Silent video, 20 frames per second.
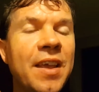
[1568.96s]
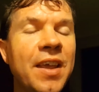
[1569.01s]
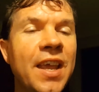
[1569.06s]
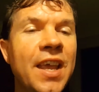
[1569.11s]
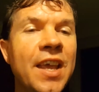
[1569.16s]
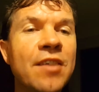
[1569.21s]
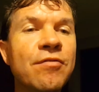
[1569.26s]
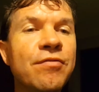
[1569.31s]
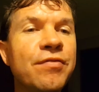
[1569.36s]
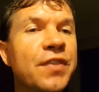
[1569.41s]

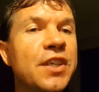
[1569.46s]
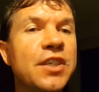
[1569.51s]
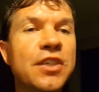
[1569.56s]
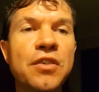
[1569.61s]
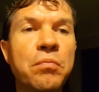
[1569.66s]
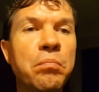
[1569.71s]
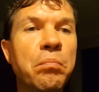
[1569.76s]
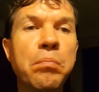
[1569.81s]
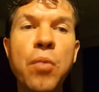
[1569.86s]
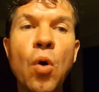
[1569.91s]

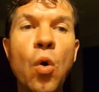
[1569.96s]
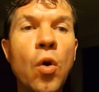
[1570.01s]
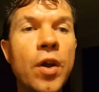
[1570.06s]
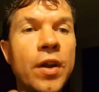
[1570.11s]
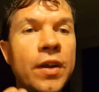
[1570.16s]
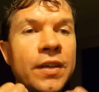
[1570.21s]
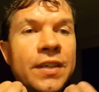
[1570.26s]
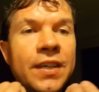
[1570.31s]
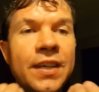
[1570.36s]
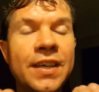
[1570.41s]
infants
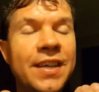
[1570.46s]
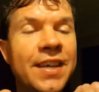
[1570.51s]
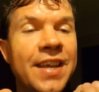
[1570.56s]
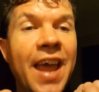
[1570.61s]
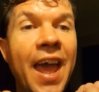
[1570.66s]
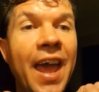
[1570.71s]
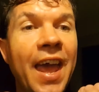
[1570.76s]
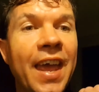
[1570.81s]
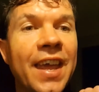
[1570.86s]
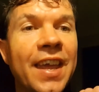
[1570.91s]
born
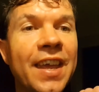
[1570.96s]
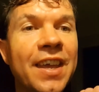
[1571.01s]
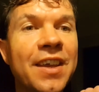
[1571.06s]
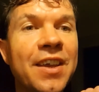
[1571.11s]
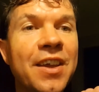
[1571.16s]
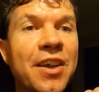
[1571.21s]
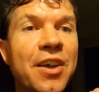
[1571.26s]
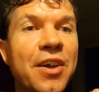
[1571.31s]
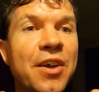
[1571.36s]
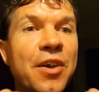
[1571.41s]
today
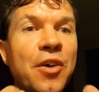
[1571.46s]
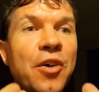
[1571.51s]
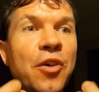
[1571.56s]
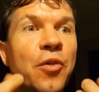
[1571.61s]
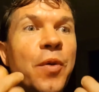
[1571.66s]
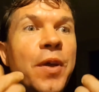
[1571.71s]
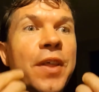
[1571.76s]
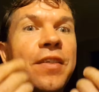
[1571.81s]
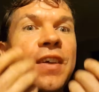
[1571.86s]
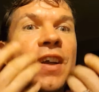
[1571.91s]

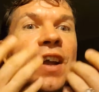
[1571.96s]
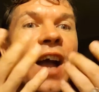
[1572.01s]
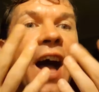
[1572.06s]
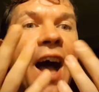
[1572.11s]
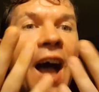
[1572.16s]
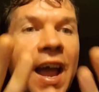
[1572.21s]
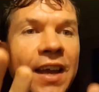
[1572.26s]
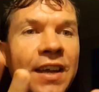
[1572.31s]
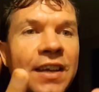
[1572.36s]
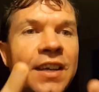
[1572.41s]
with
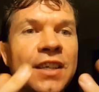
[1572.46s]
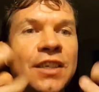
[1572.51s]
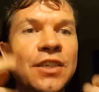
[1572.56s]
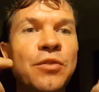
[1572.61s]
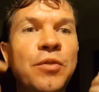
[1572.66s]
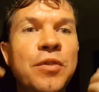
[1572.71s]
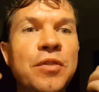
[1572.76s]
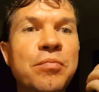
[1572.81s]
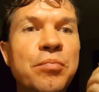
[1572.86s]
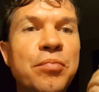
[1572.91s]

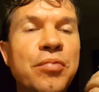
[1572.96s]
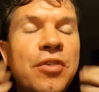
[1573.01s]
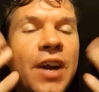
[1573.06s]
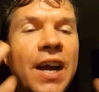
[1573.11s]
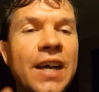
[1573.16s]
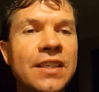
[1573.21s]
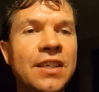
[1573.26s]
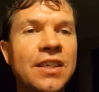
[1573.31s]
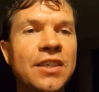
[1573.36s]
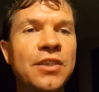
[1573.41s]
kindness, with
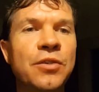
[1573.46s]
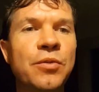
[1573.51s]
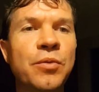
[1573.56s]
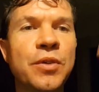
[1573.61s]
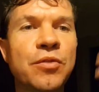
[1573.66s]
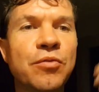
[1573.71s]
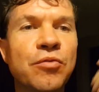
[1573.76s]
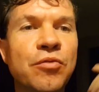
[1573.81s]
presence, with